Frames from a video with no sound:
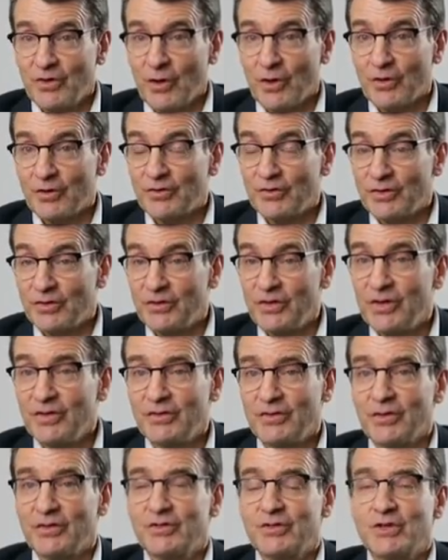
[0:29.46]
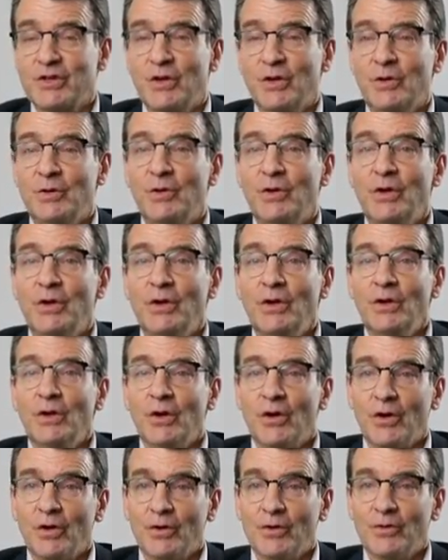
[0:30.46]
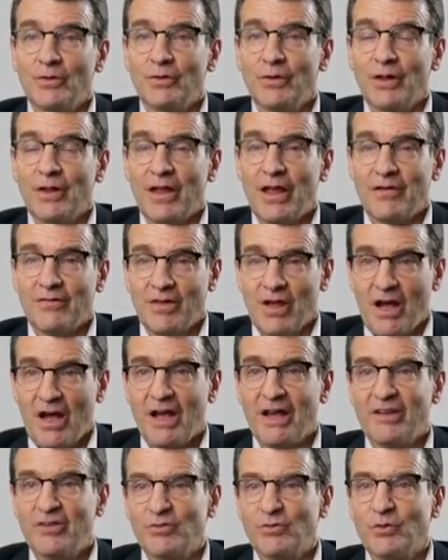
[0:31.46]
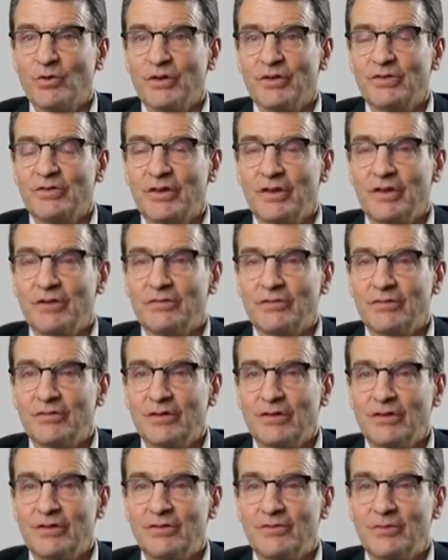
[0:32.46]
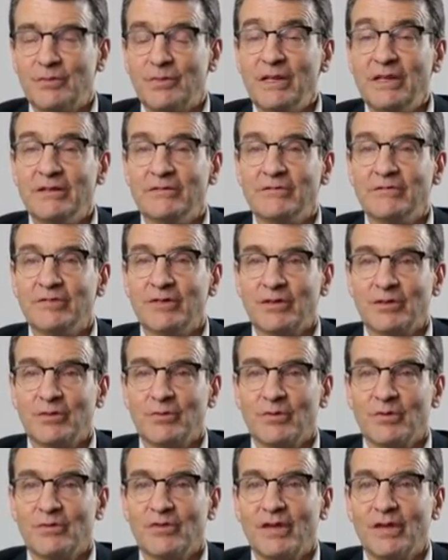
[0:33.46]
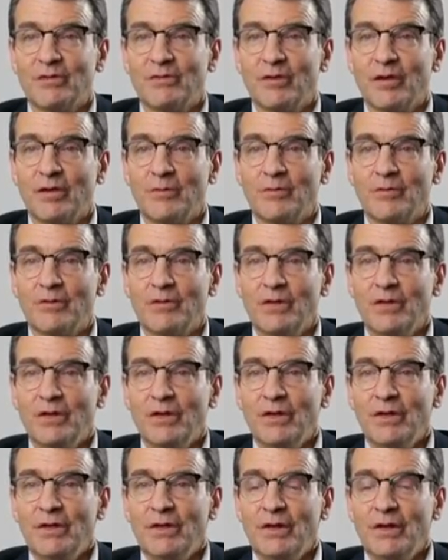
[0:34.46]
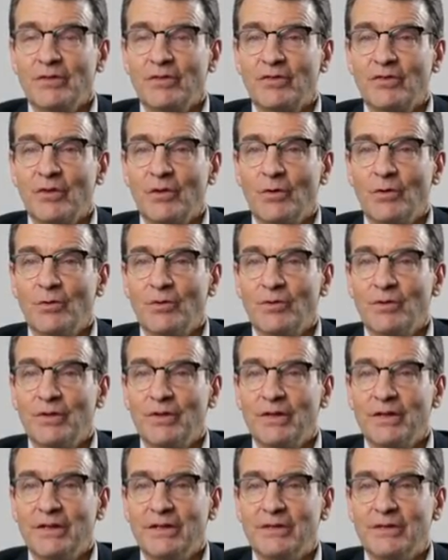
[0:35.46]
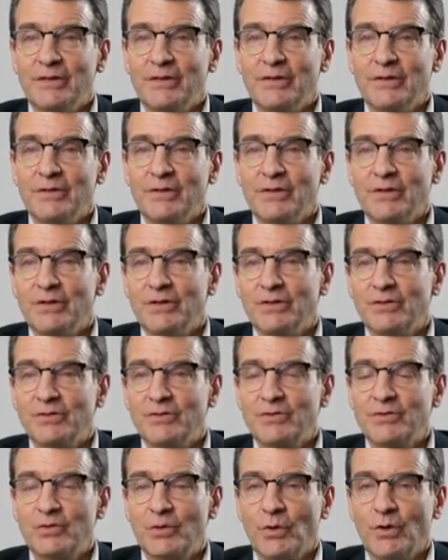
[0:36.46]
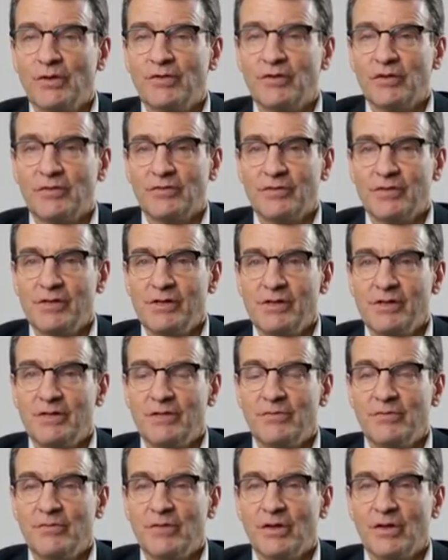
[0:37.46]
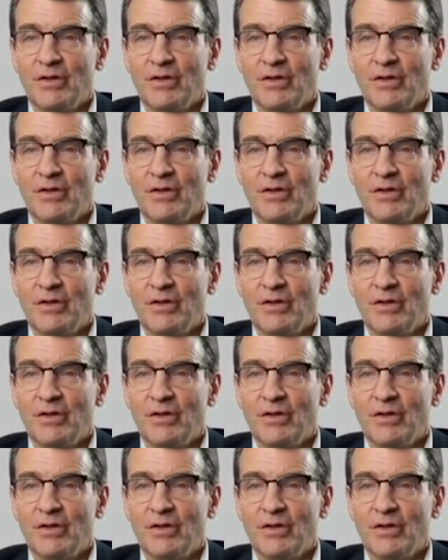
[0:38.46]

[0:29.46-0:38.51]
our statistics show have the highest risk of being victims of hate crimes. And so the choice of the